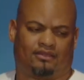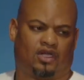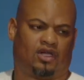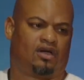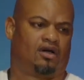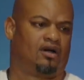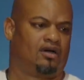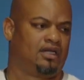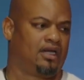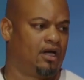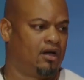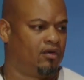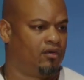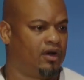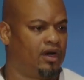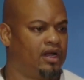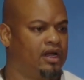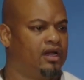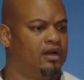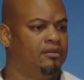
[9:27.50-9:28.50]
Oh, y'all want
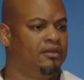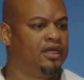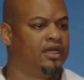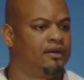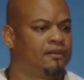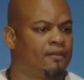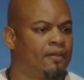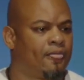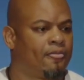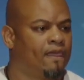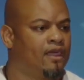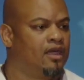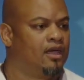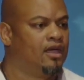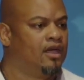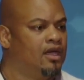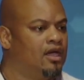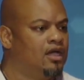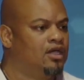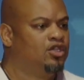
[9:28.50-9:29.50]
to hear me.
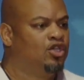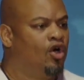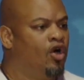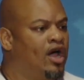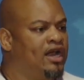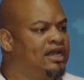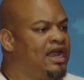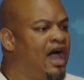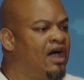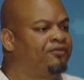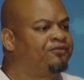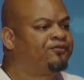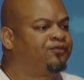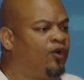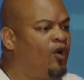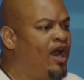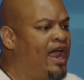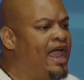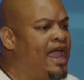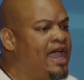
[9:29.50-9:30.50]
You are not
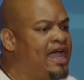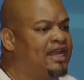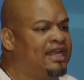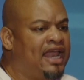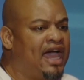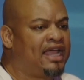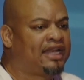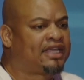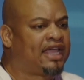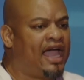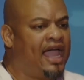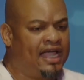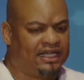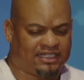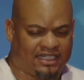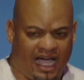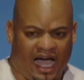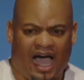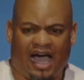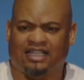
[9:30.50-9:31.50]
free in that case.
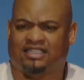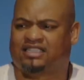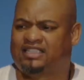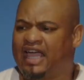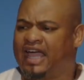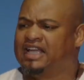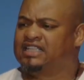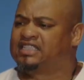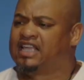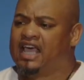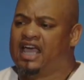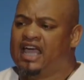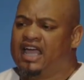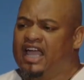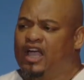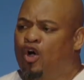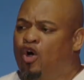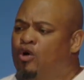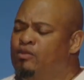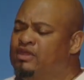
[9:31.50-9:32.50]
God says,
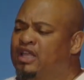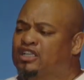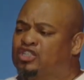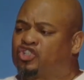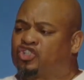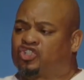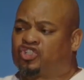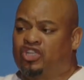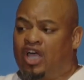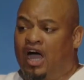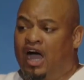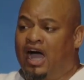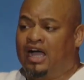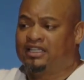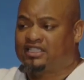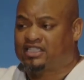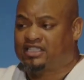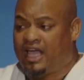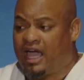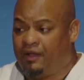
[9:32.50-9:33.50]
Whom the Son
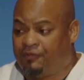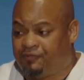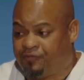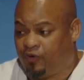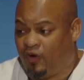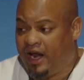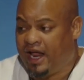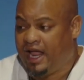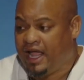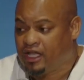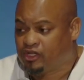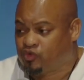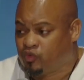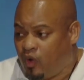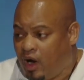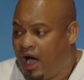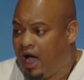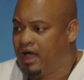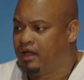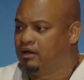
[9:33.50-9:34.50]
set free is
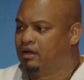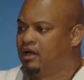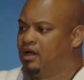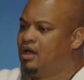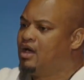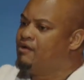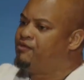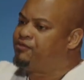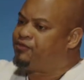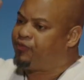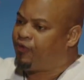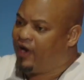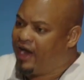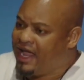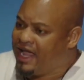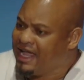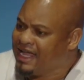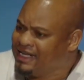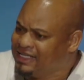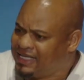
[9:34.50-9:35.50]
what?
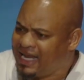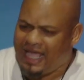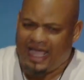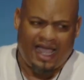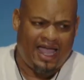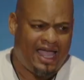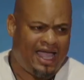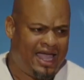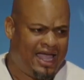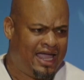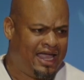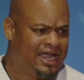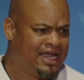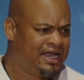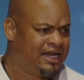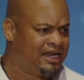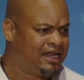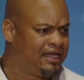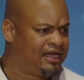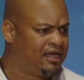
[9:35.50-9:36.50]
Free indeed.
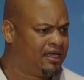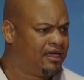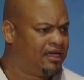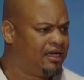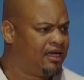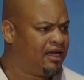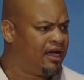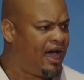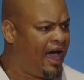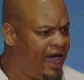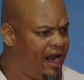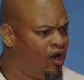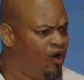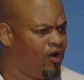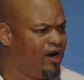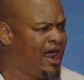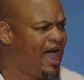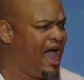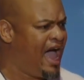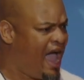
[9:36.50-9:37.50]
I
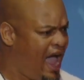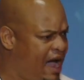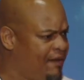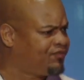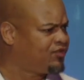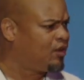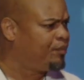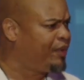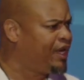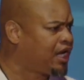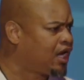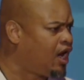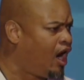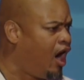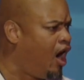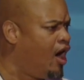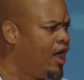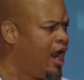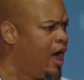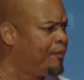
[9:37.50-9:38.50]
don't have to be
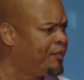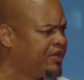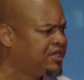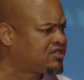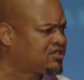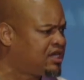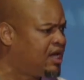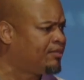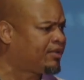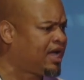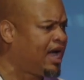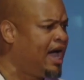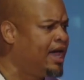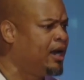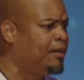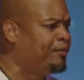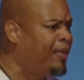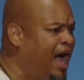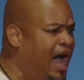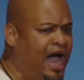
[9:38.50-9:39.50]
caught up in some kind of
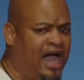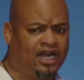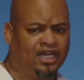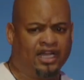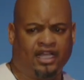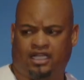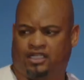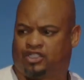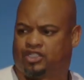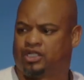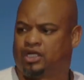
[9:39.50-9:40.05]
bondage.